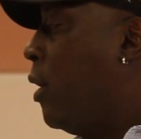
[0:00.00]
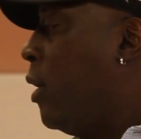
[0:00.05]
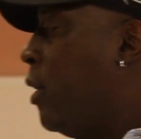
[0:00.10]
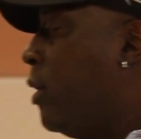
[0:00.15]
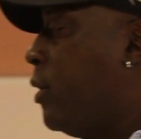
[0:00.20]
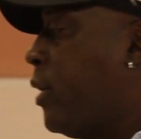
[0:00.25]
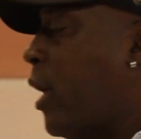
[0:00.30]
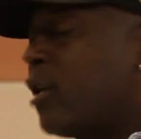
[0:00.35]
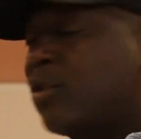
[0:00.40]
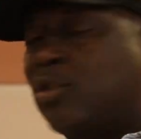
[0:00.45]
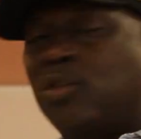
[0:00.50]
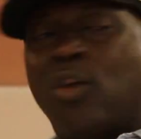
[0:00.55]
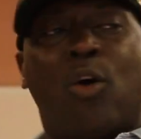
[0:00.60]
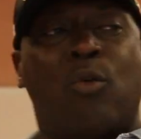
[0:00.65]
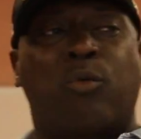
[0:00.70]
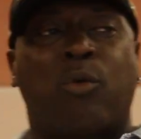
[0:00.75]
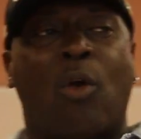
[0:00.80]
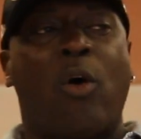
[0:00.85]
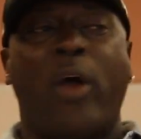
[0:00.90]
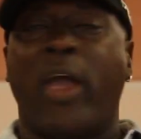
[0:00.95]
There's
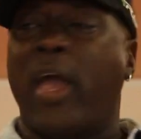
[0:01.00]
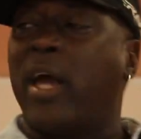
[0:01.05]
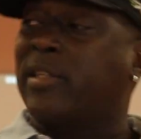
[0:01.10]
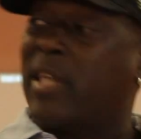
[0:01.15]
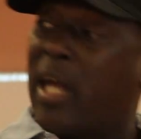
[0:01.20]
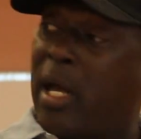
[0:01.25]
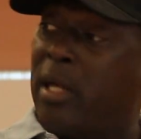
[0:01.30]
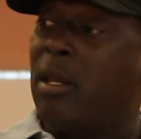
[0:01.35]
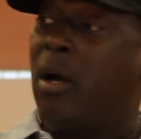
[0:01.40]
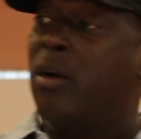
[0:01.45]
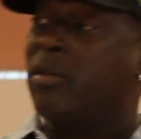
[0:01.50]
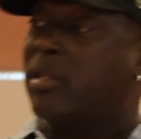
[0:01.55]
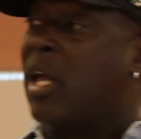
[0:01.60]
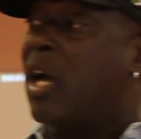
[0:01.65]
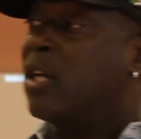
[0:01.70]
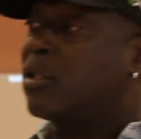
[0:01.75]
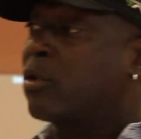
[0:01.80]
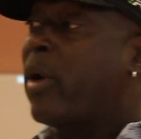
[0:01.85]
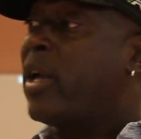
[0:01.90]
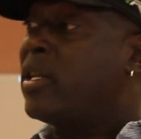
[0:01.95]
no wrong answer. I know it
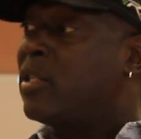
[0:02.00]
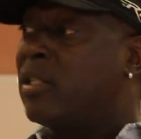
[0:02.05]
sounds crazy.